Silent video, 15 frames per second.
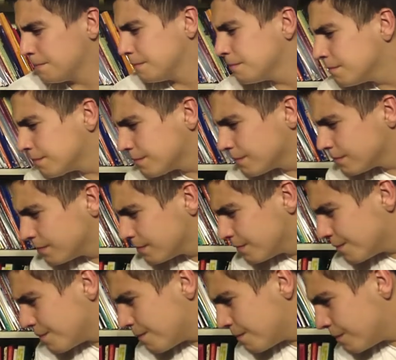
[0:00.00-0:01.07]

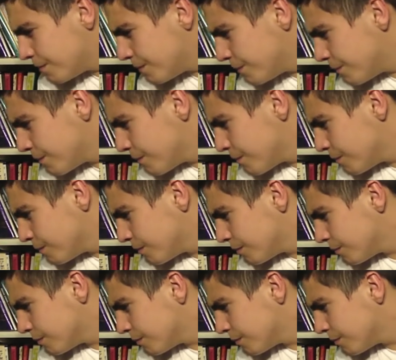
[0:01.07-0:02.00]
(no one is talking)